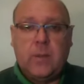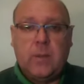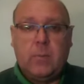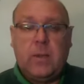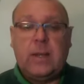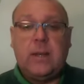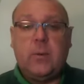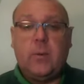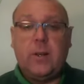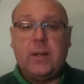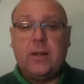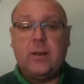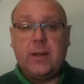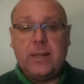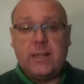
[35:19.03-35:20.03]
But you know what?
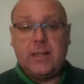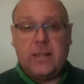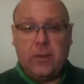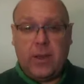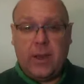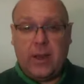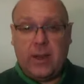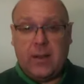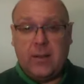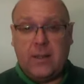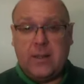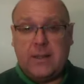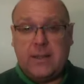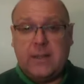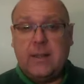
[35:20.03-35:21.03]
God is still there. God
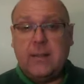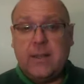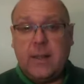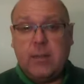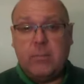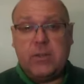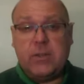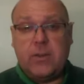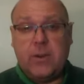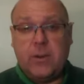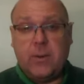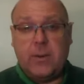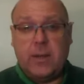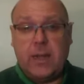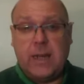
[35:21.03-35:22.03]
still comes through
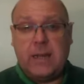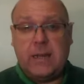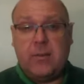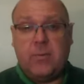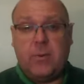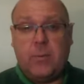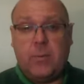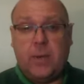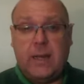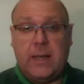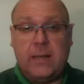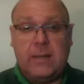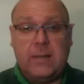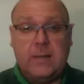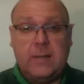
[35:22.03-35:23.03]
in different
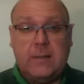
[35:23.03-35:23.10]
ways.